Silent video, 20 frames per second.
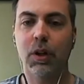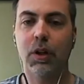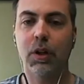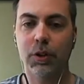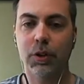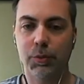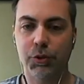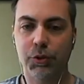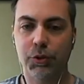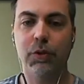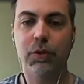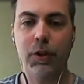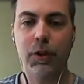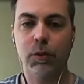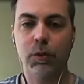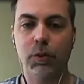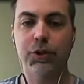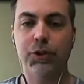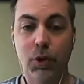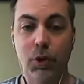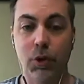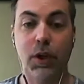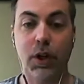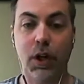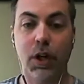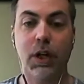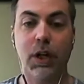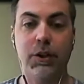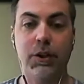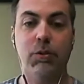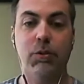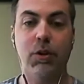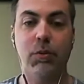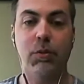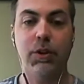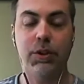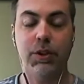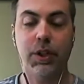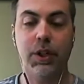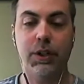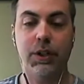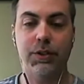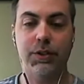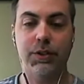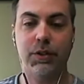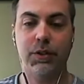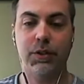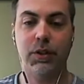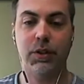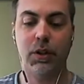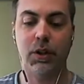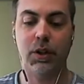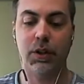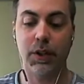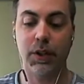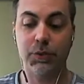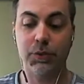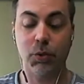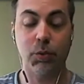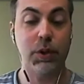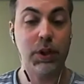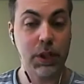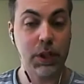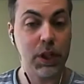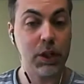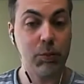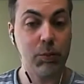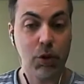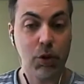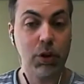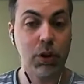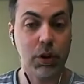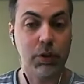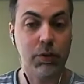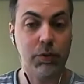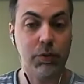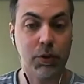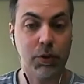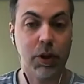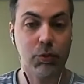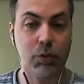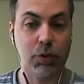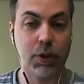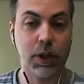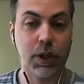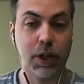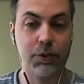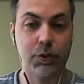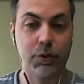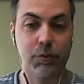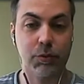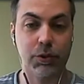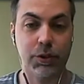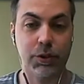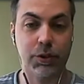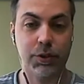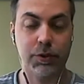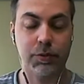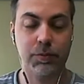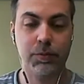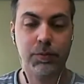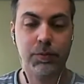And they're observing what's going on at the moment, and that's what we need more of, right? More case reports.